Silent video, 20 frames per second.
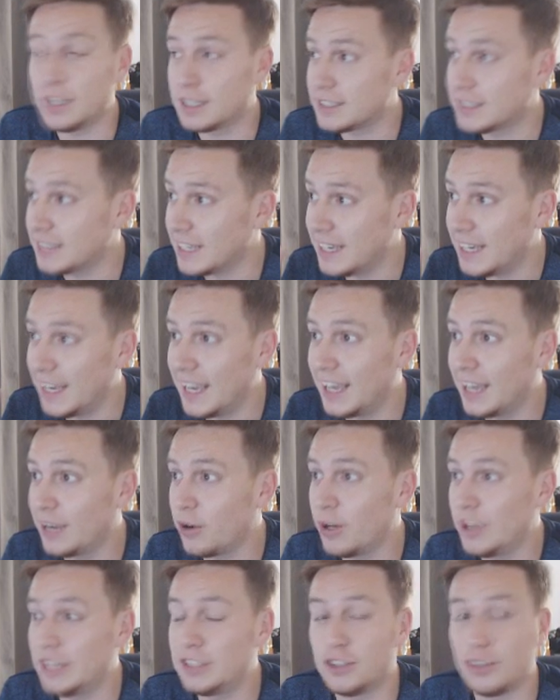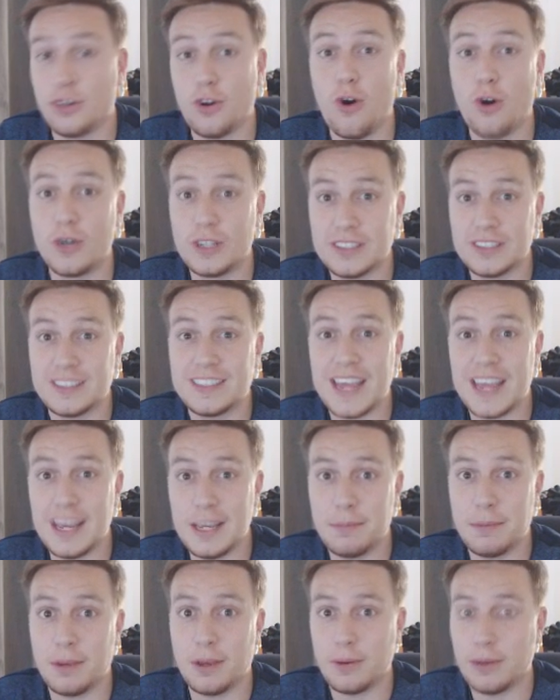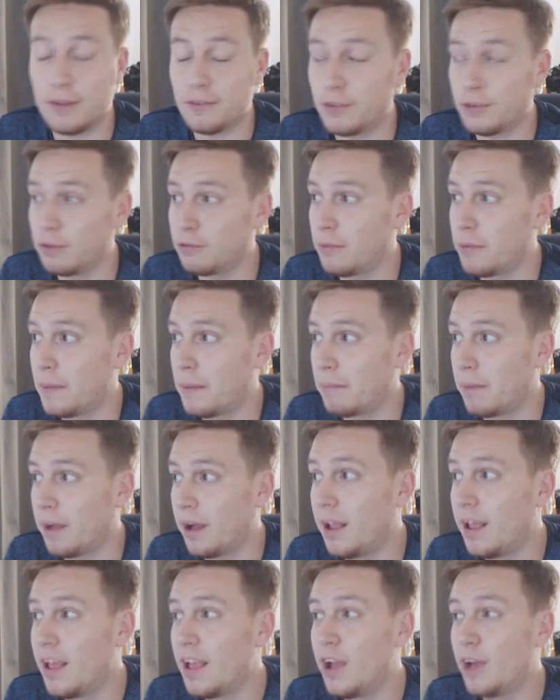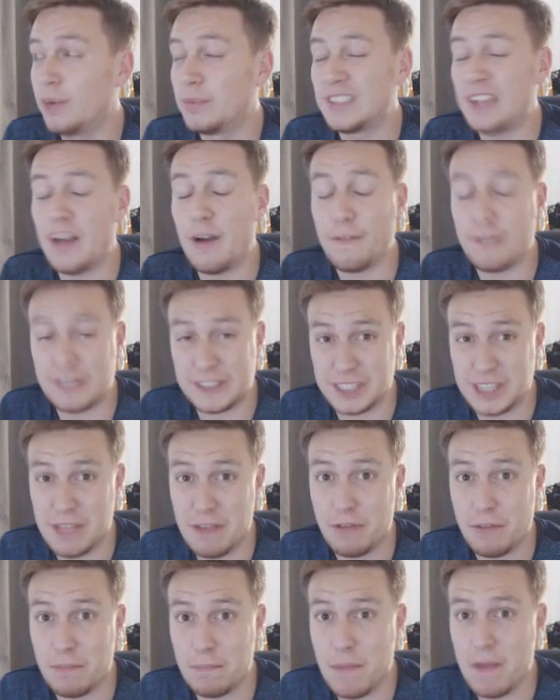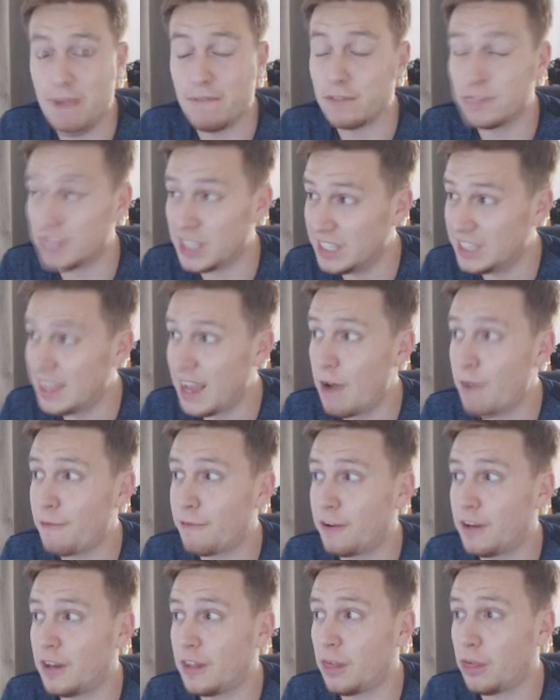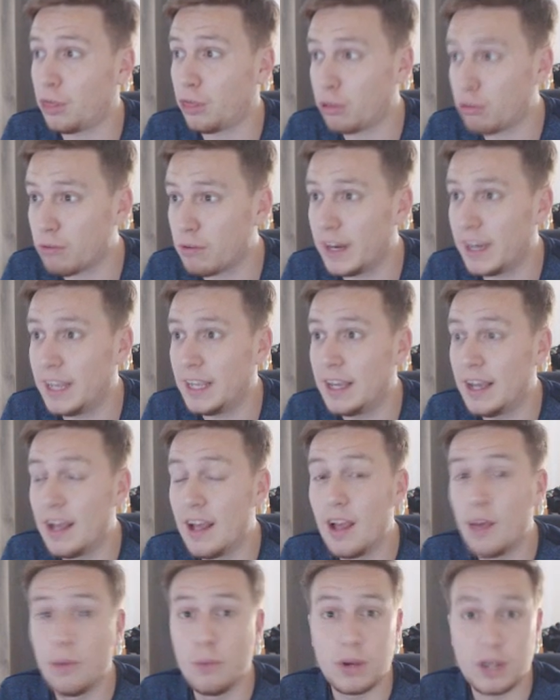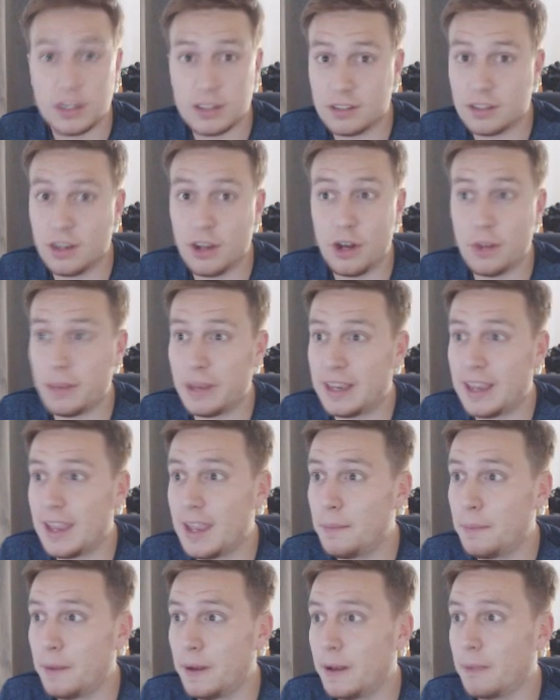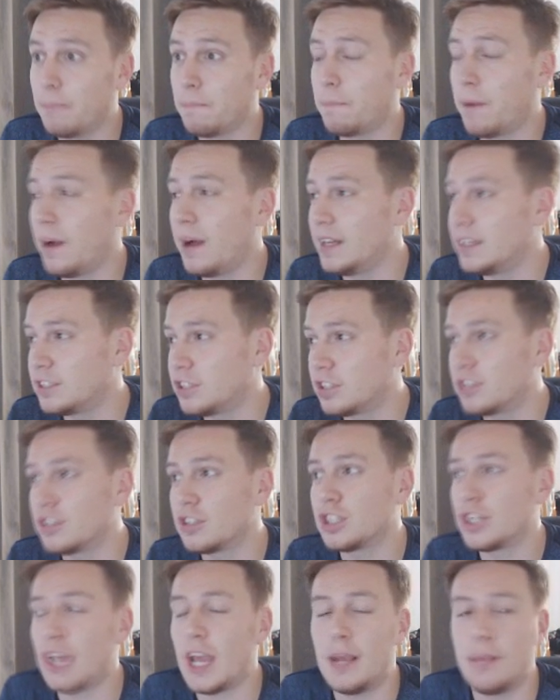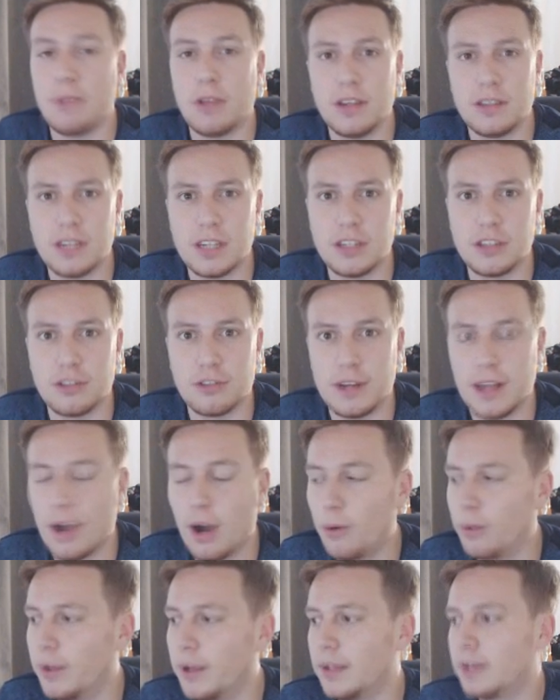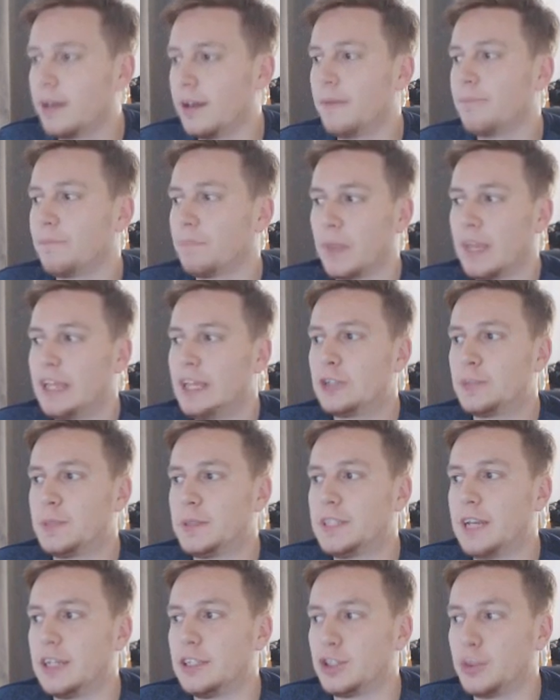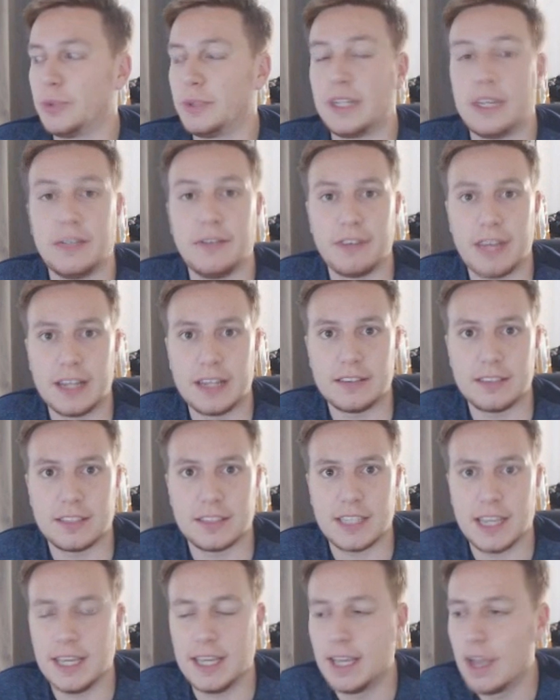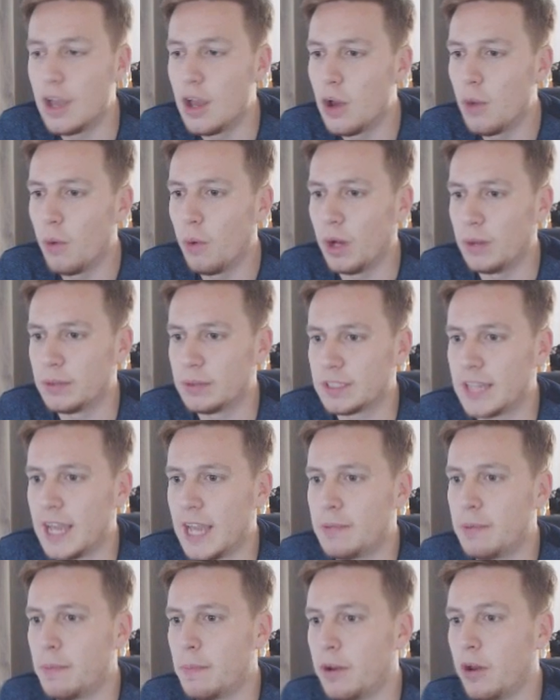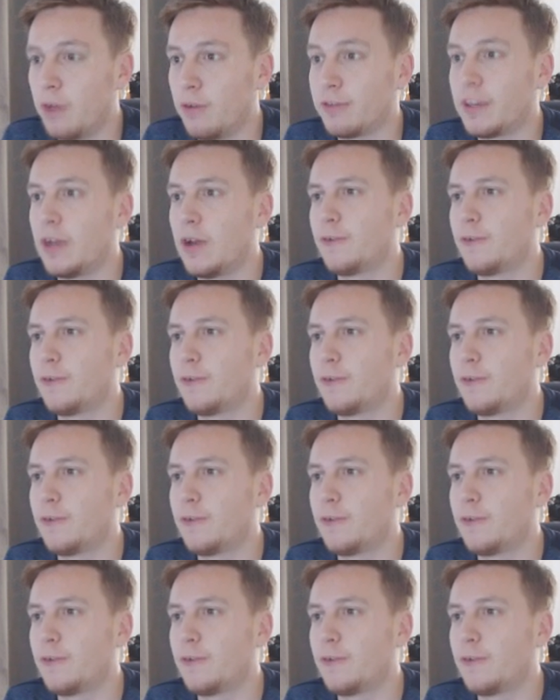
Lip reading: You can see he got injured on his debut, if you remember, and was out for 7 months. He's out for another 3. We're going to be keeping him, but it's just a shame that his injury halted his potential. We didn't even get to see what he was capable of.